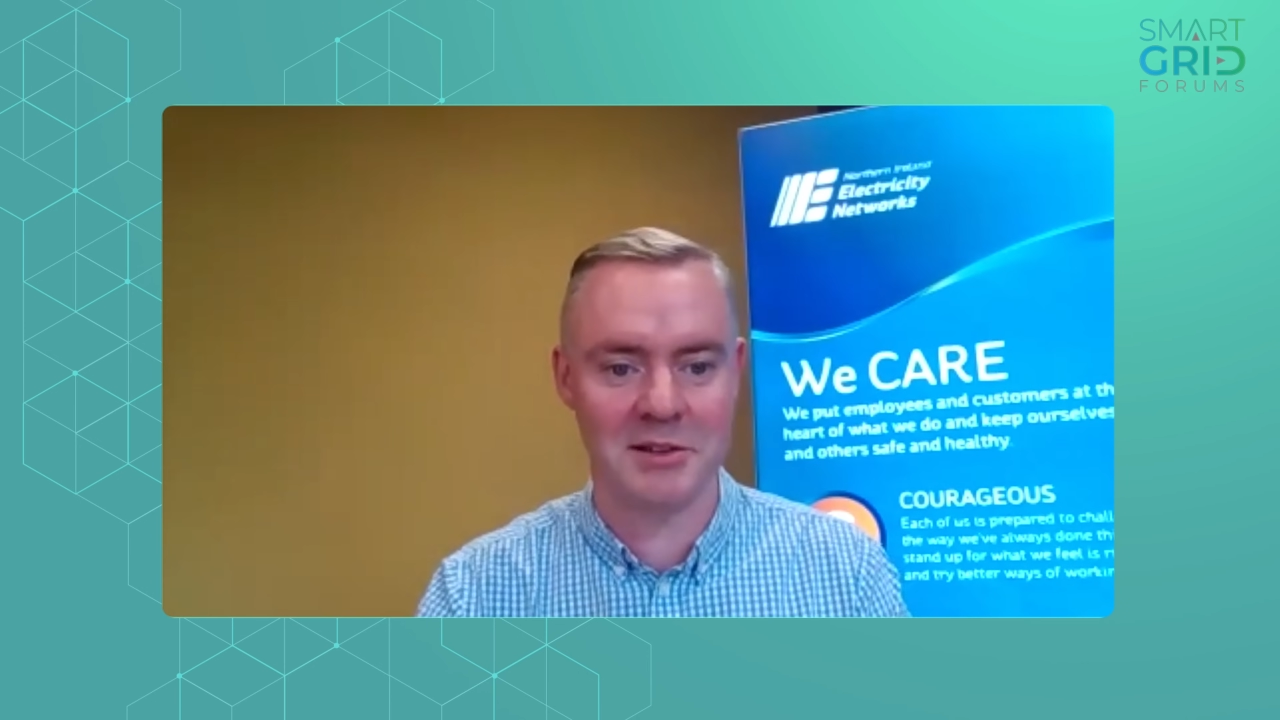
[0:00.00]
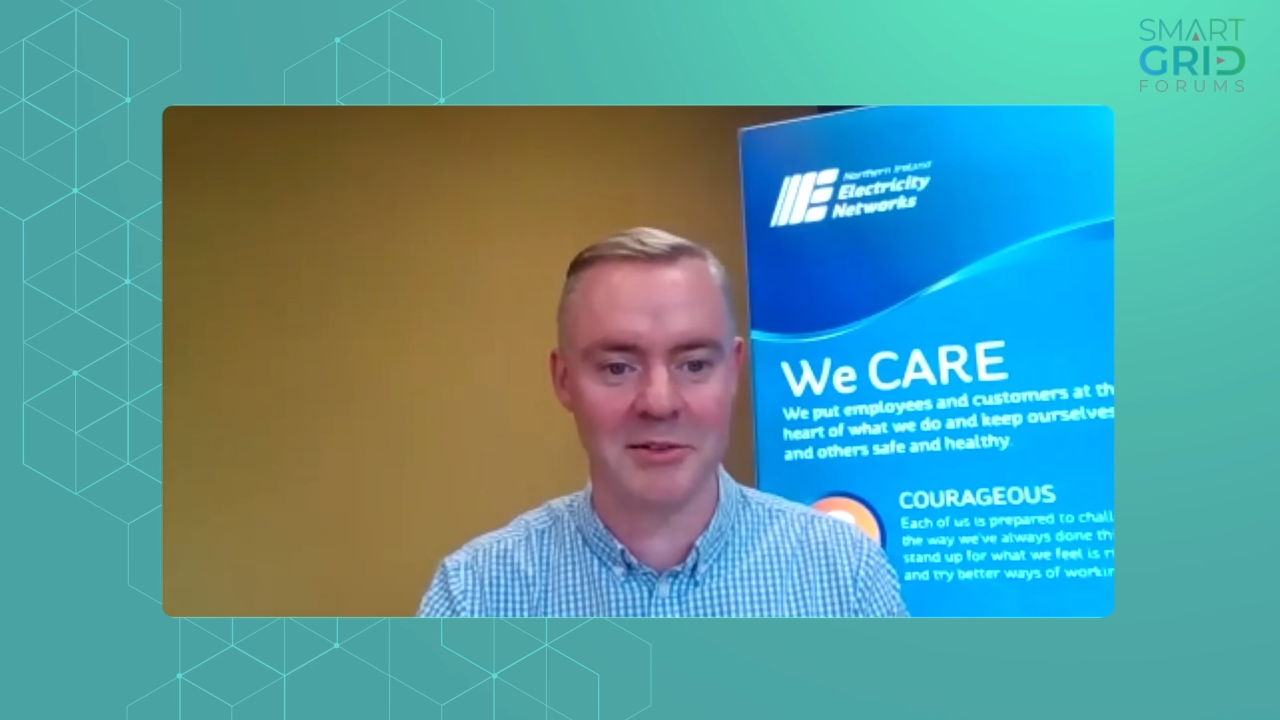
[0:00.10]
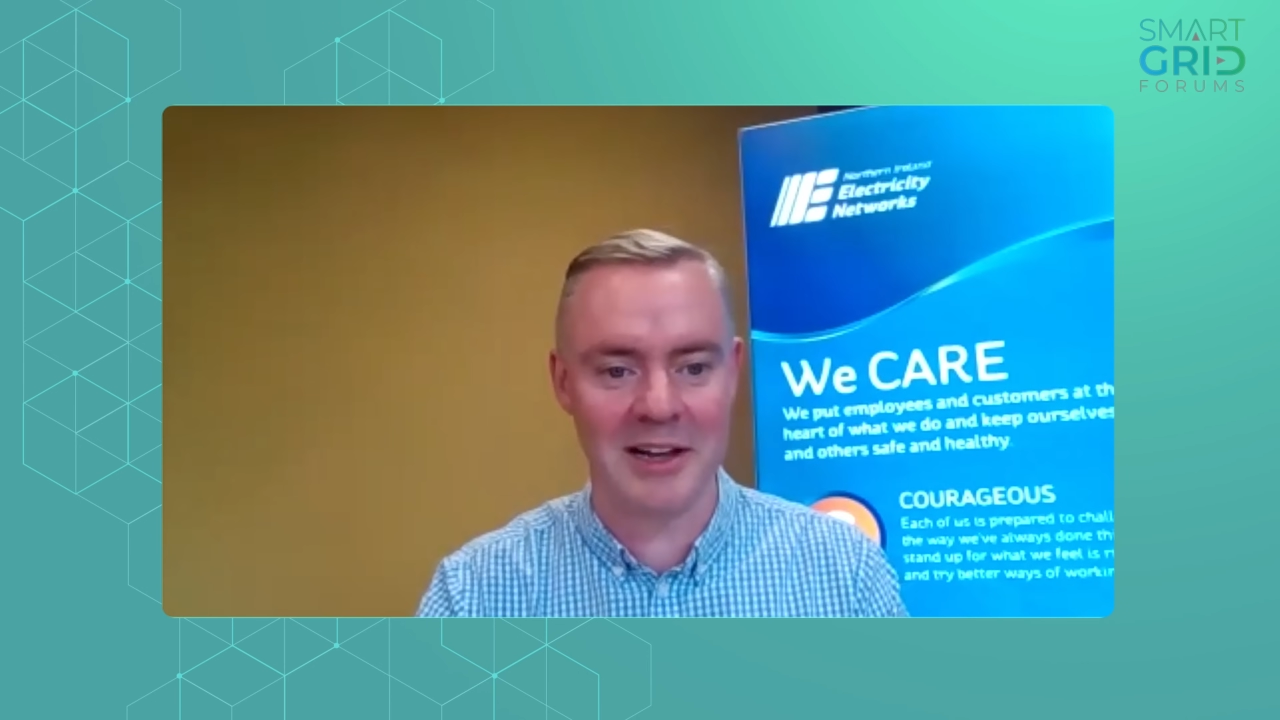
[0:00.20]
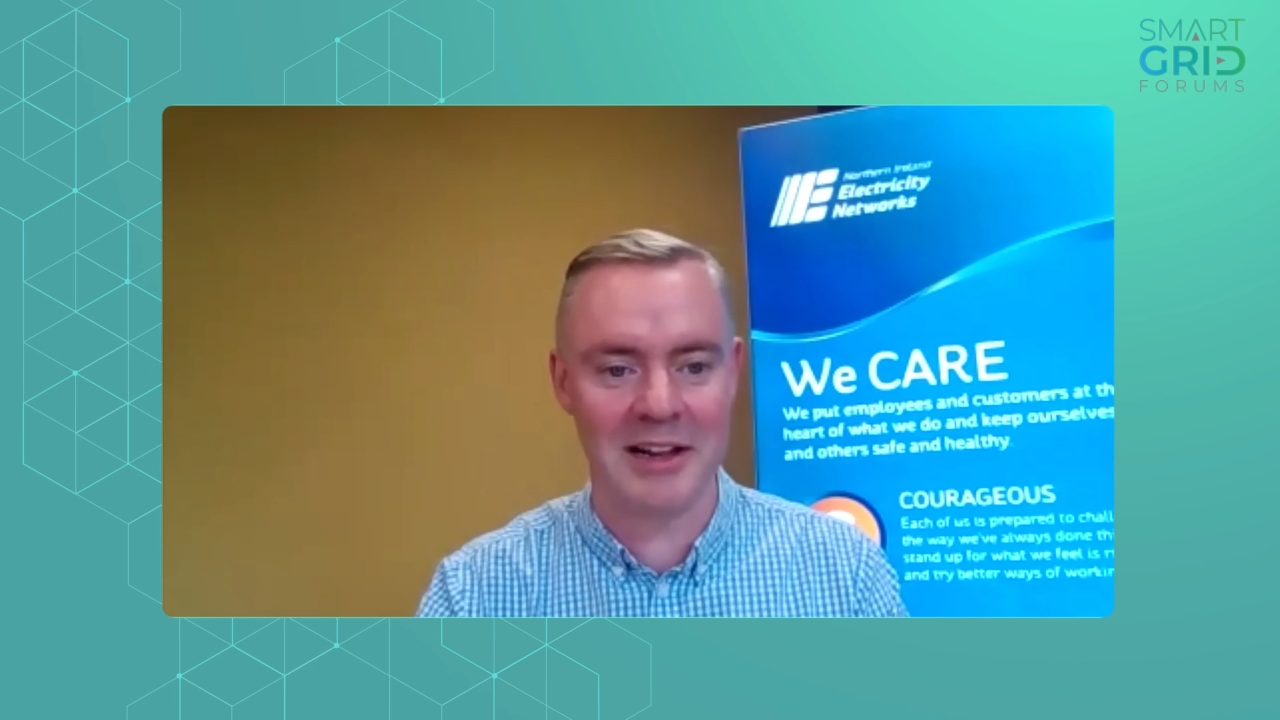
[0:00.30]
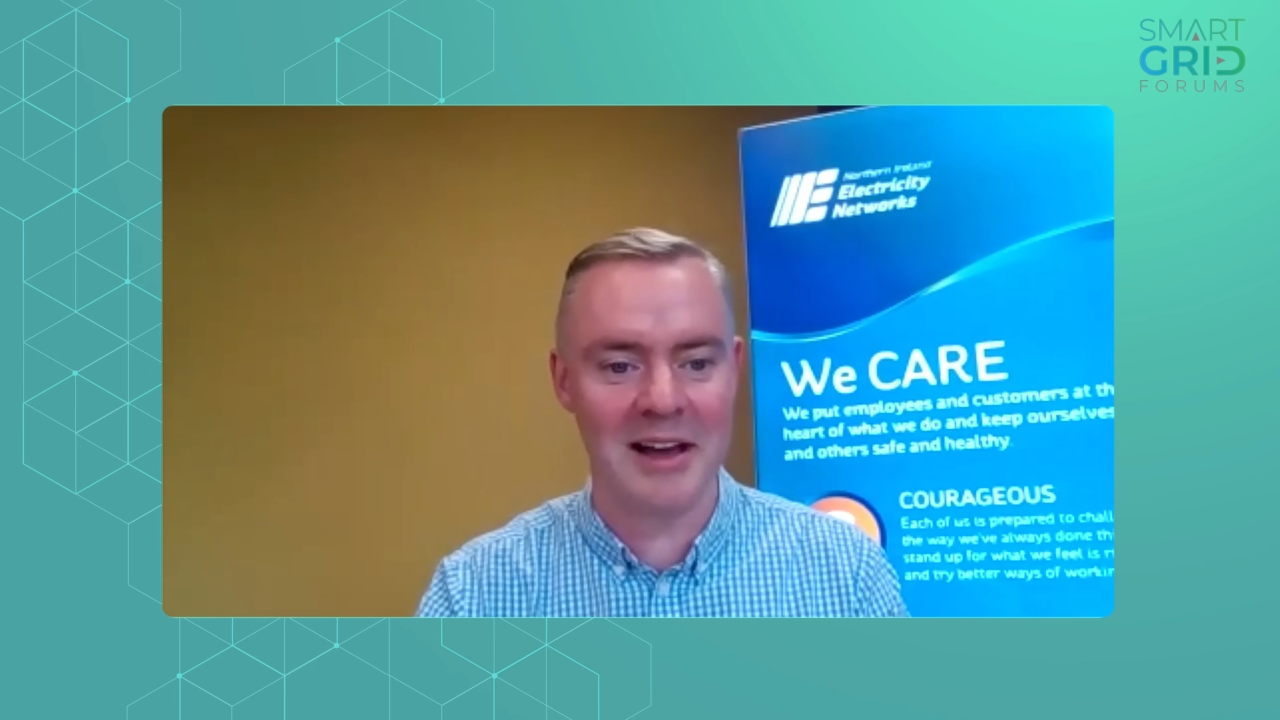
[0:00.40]
the
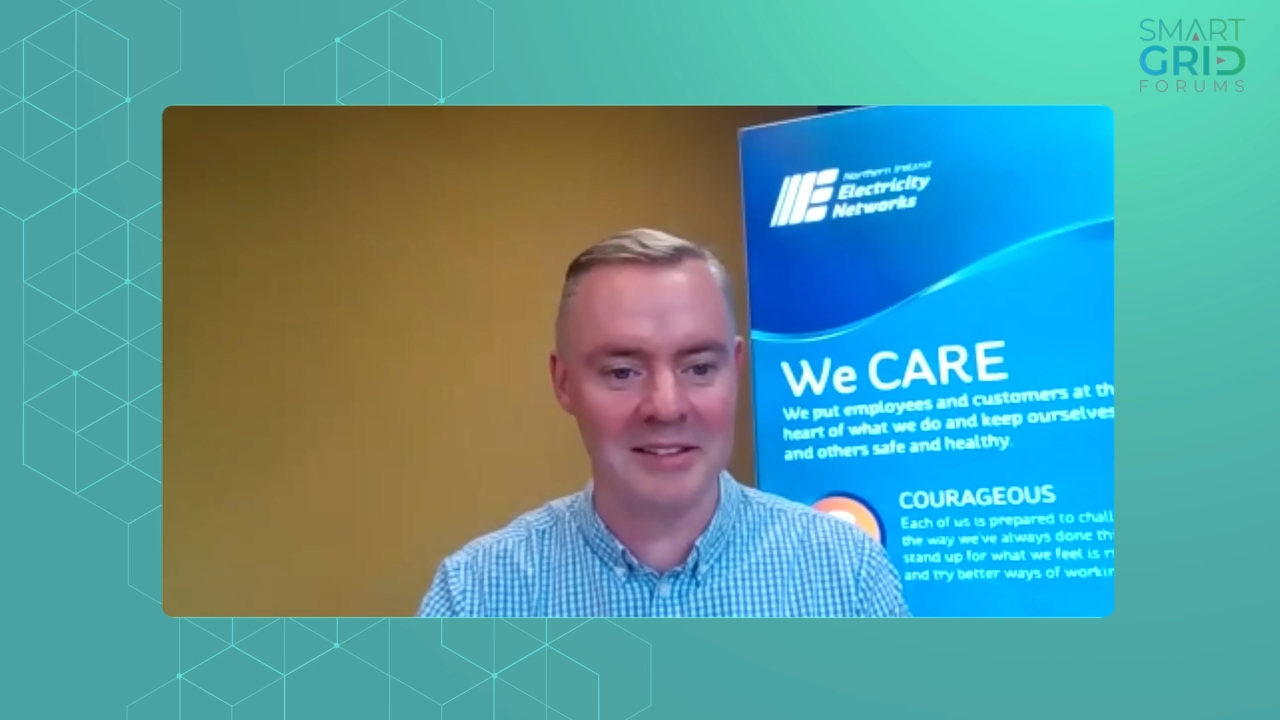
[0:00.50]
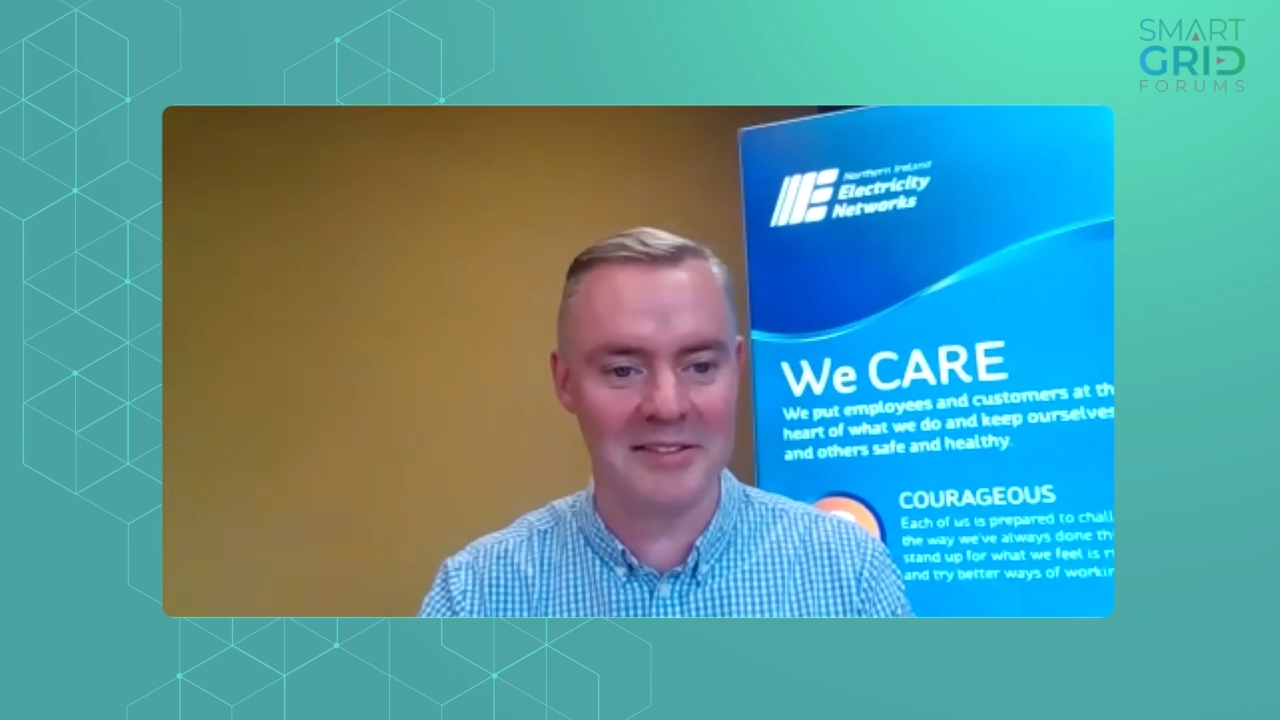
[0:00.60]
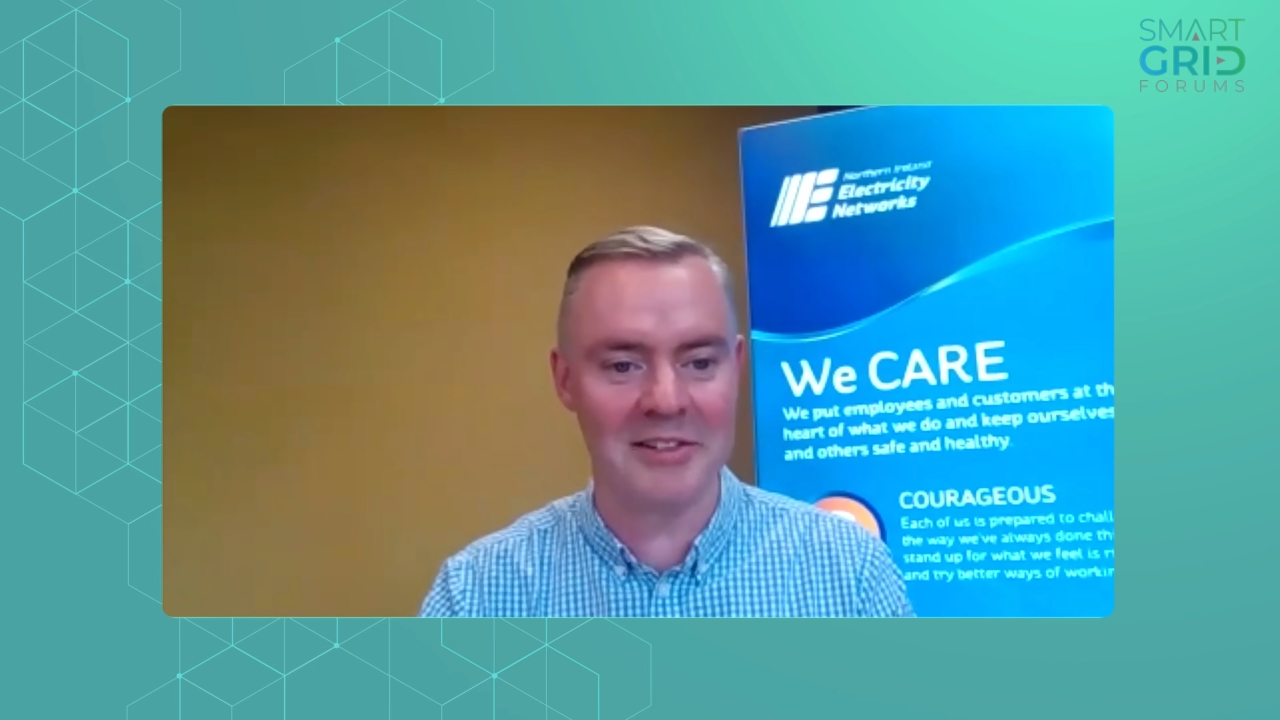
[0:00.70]
real